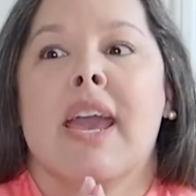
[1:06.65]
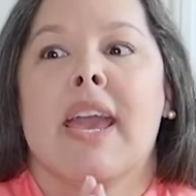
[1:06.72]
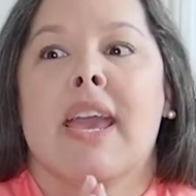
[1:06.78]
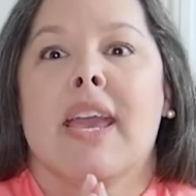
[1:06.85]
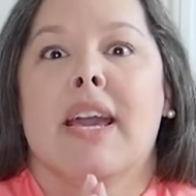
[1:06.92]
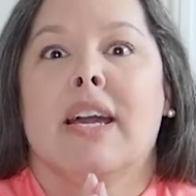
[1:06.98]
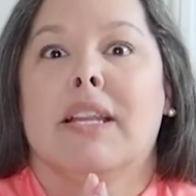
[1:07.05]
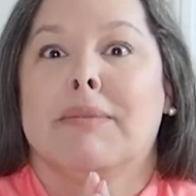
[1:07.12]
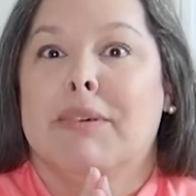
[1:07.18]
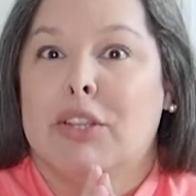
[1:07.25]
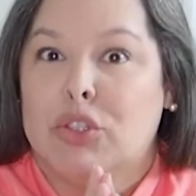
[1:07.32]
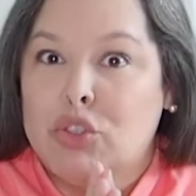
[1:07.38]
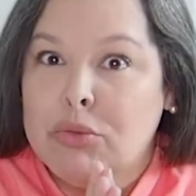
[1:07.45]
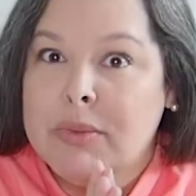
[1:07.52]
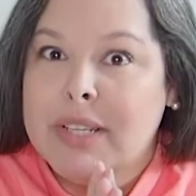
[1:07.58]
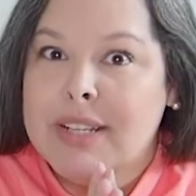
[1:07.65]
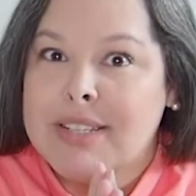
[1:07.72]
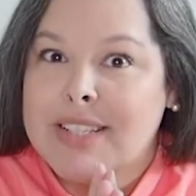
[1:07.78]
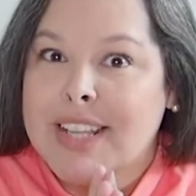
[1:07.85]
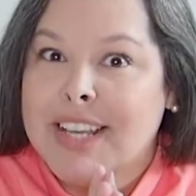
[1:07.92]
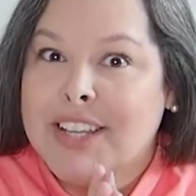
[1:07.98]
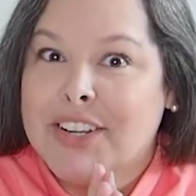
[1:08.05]
And about two minutes
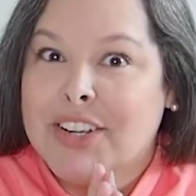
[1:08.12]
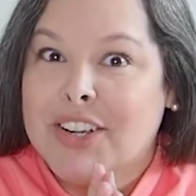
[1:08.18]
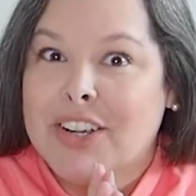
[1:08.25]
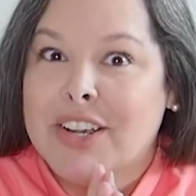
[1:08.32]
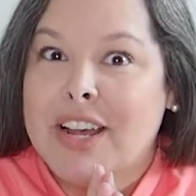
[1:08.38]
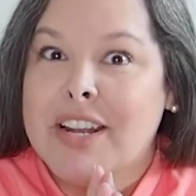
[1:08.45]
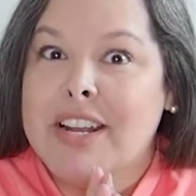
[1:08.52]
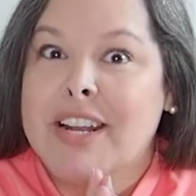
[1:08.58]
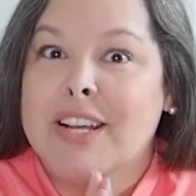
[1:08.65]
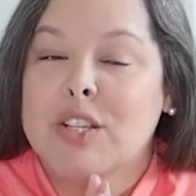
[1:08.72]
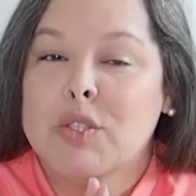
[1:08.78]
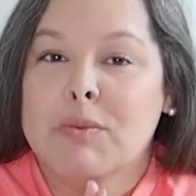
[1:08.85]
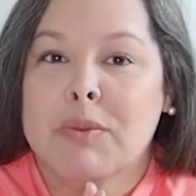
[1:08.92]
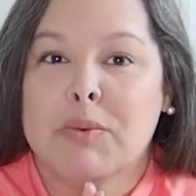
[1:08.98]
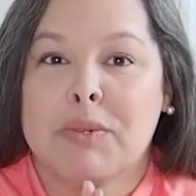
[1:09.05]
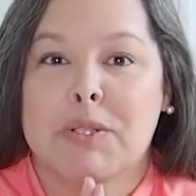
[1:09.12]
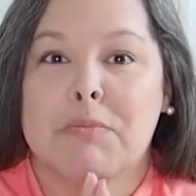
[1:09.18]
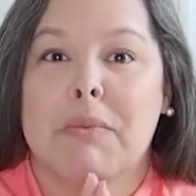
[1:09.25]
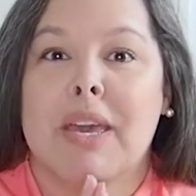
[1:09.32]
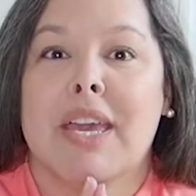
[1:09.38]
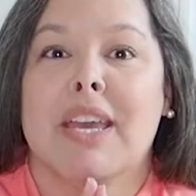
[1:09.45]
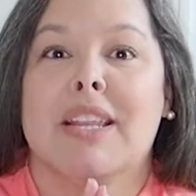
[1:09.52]
later, an announcement was
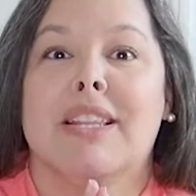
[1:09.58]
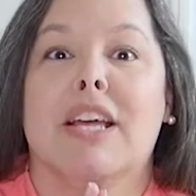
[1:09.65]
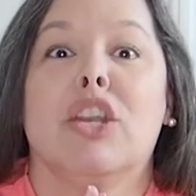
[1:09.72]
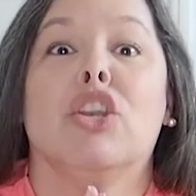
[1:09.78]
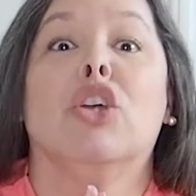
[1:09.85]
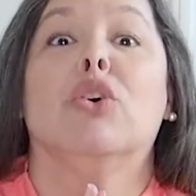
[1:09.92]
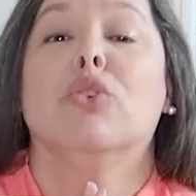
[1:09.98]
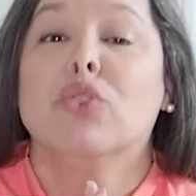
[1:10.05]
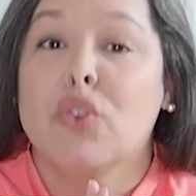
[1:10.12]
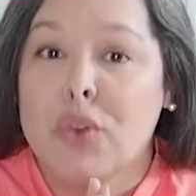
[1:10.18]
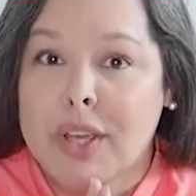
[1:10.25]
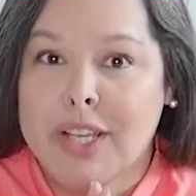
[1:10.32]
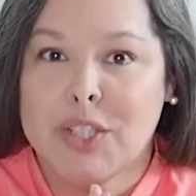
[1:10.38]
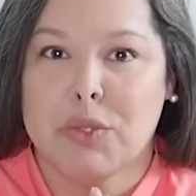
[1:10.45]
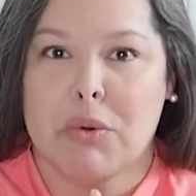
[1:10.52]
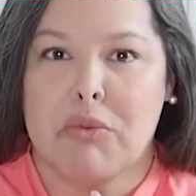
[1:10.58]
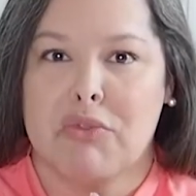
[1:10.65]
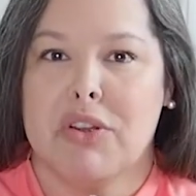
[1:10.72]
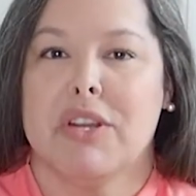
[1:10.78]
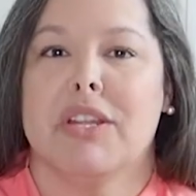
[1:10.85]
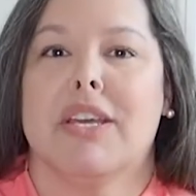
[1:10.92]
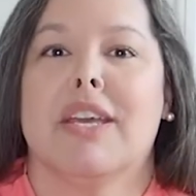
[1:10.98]
made that no trains were
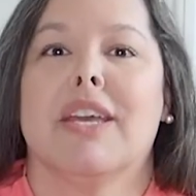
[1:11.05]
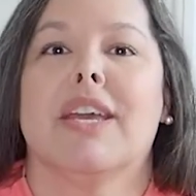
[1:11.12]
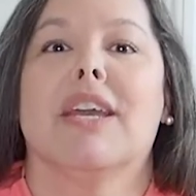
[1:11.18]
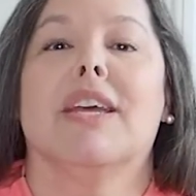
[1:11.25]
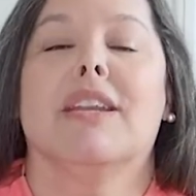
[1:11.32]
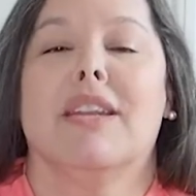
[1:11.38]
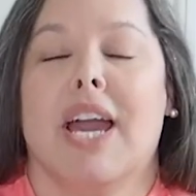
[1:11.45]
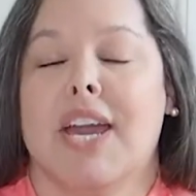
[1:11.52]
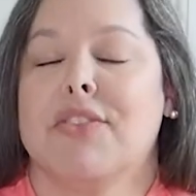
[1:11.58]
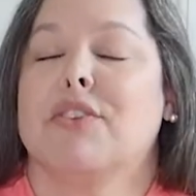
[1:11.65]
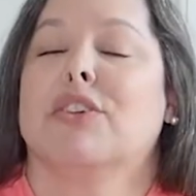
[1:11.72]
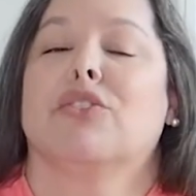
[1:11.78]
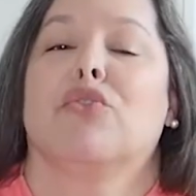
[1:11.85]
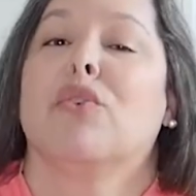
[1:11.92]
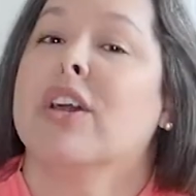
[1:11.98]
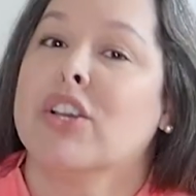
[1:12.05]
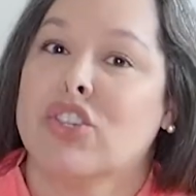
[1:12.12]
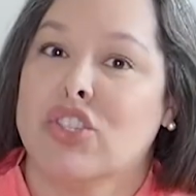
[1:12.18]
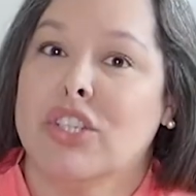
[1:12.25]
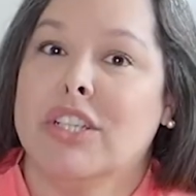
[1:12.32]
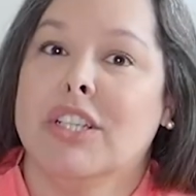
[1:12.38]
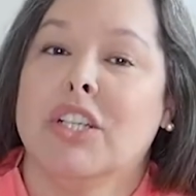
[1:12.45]
running in either
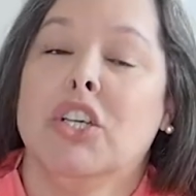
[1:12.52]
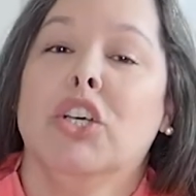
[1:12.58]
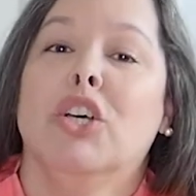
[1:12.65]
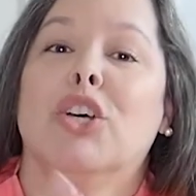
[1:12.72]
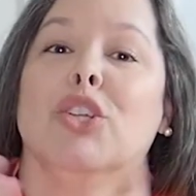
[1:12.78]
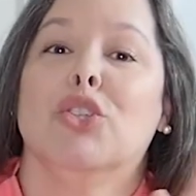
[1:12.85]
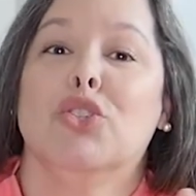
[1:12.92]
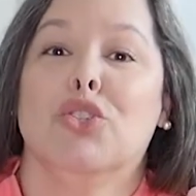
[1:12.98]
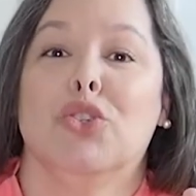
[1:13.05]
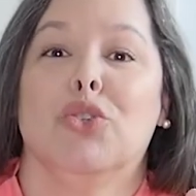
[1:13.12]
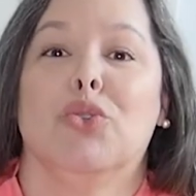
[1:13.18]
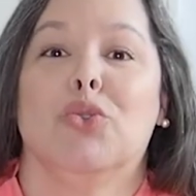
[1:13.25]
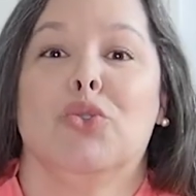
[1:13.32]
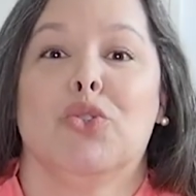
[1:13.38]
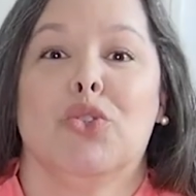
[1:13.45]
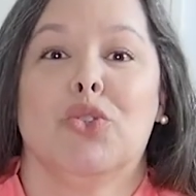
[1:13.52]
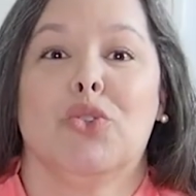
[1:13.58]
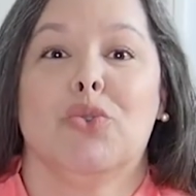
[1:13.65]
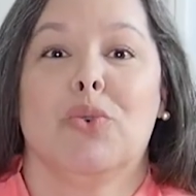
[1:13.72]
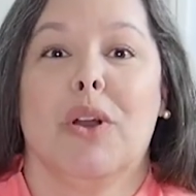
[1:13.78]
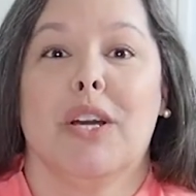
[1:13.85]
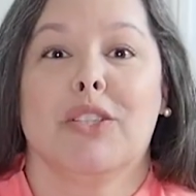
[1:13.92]
direction due
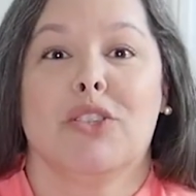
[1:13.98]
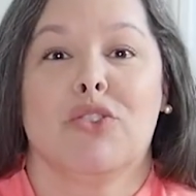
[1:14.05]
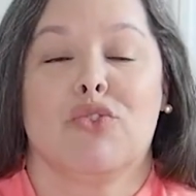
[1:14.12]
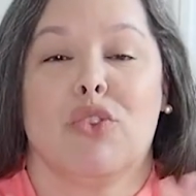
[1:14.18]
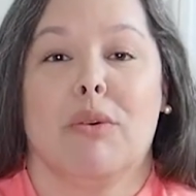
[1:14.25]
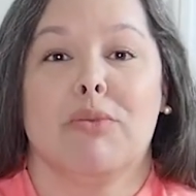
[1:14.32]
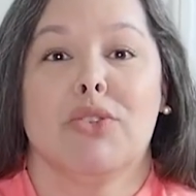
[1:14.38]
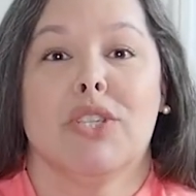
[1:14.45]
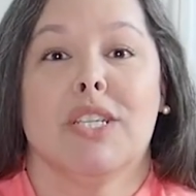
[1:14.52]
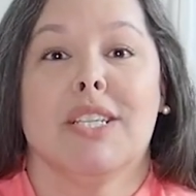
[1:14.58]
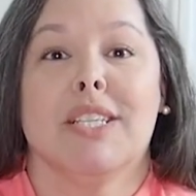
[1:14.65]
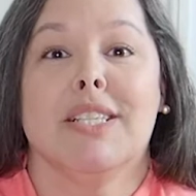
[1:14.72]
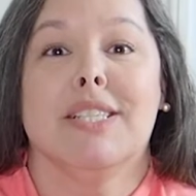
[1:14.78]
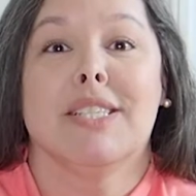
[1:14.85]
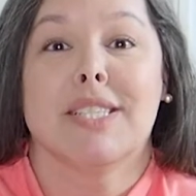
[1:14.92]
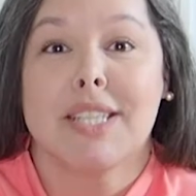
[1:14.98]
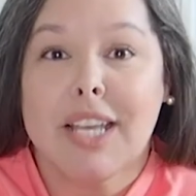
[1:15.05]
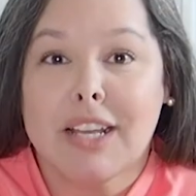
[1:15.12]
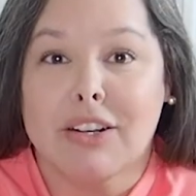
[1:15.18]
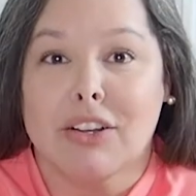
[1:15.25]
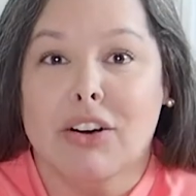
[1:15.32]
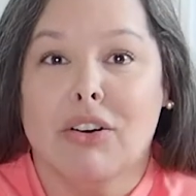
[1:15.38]
to a disruption in
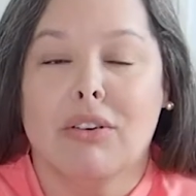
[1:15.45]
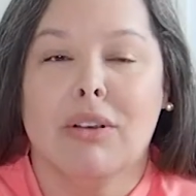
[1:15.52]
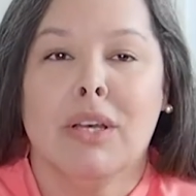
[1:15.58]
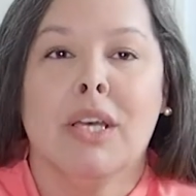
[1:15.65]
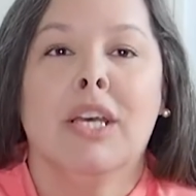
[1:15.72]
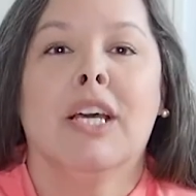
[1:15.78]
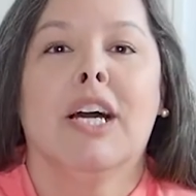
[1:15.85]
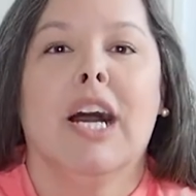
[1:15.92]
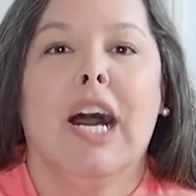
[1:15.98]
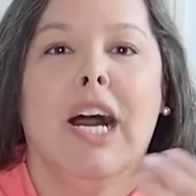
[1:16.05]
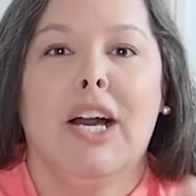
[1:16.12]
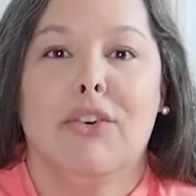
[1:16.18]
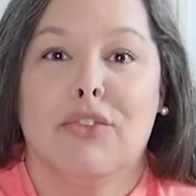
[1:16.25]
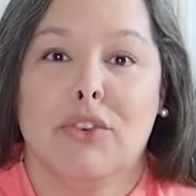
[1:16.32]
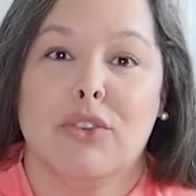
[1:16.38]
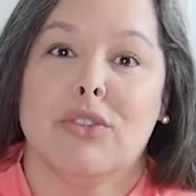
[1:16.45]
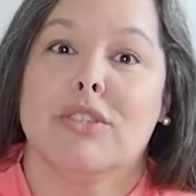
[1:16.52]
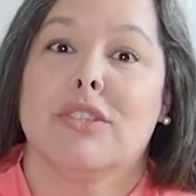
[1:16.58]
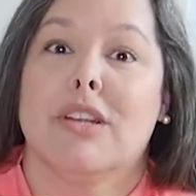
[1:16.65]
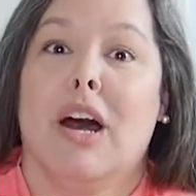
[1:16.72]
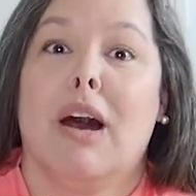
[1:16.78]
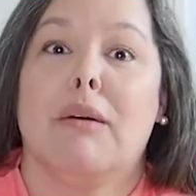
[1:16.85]
signal a few
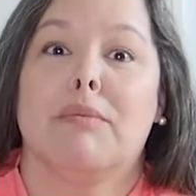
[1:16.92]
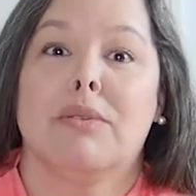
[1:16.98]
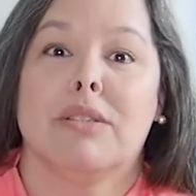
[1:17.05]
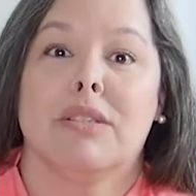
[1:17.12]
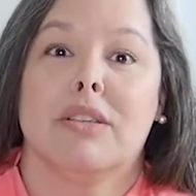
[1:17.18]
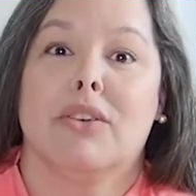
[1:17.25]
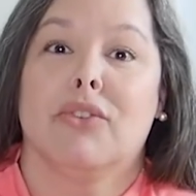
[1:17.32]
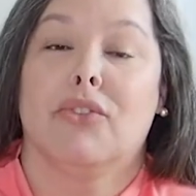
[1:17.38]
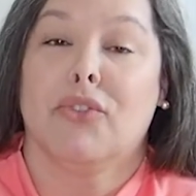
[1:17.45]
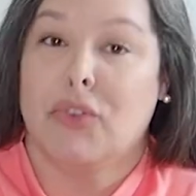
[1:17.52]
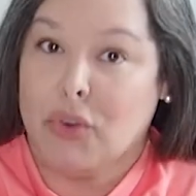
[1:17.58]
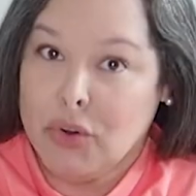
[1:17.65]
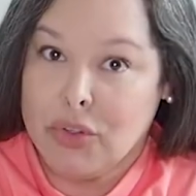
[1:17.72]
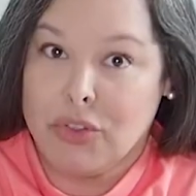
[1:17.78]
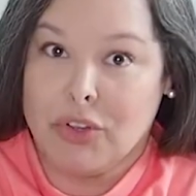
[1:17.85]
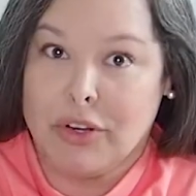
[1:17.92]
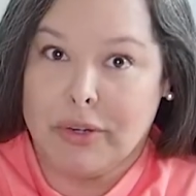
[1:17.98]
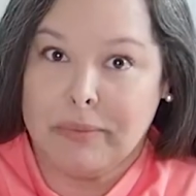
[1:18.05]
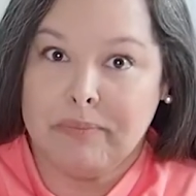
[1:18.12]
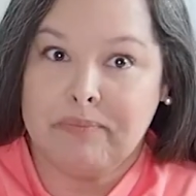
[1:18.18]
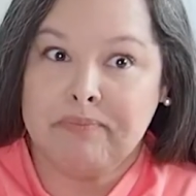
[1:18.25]
stops further.